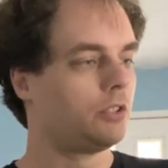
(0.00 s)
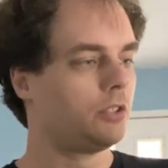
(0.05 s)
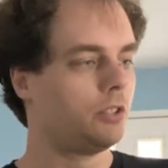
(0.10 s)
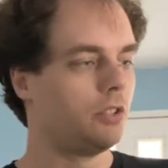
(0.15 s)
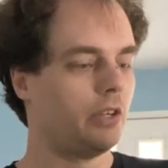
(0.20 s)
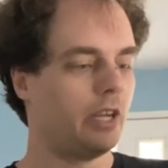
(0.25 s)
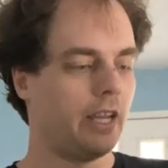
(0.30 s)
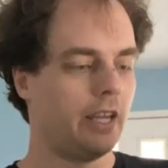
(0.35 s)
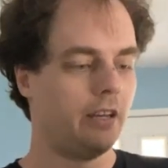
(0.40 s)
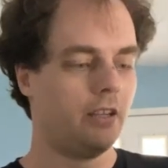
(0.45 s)

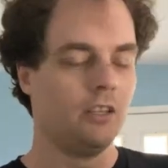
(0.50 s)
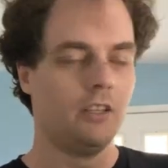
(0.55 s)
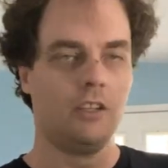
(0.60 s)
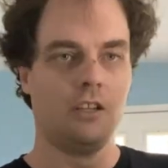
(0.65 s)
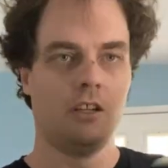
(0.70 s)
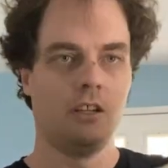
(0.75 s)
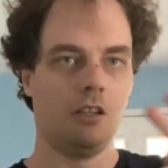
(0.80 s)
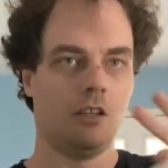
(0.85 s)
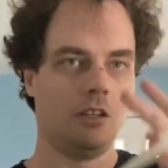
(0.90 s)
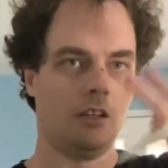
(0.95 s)
So I had
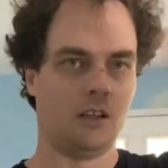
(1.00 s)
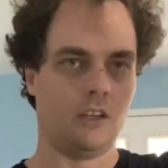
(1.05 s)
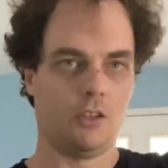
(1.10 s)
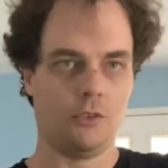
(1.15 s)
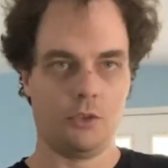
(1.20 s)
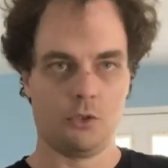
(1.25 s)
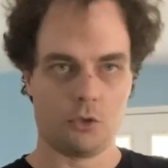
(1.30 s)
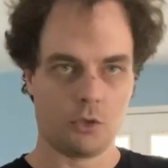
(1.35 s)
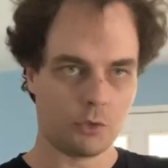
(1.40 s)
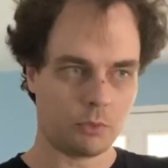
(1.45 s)
all
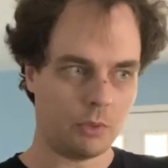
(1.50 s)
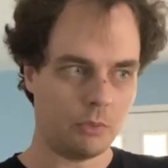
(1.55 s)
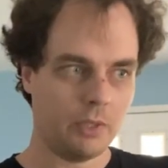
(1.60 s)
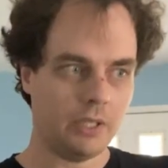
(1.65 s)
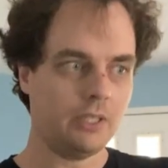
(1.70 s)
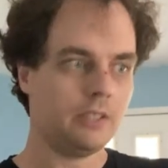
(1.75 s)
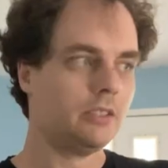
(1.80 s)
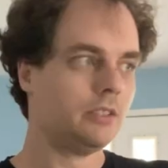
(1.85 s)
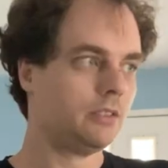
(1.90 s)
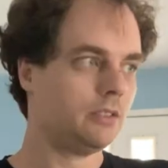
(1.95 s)
the NORs one
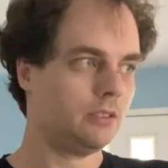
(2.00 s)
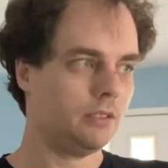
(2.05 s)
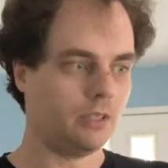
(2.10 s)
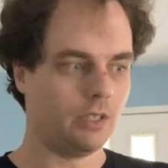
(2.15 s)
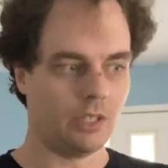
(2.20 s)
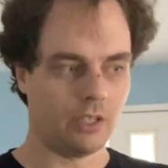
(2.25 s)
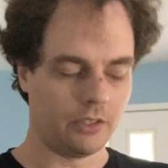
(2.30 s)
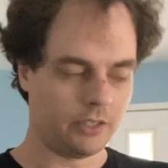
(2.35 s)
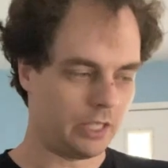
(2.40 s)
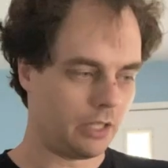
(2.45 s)
way,
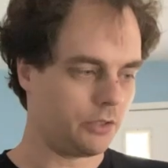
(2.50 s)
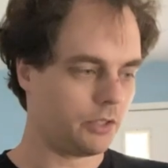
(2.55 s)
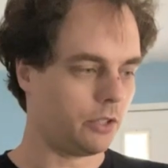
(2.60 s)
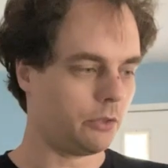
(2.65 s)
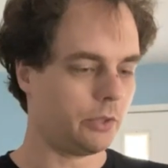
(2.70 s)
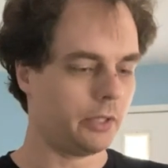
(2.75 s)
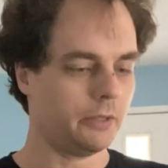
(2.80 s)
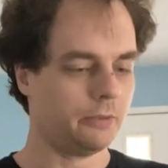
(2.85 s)
all the SALs the other way.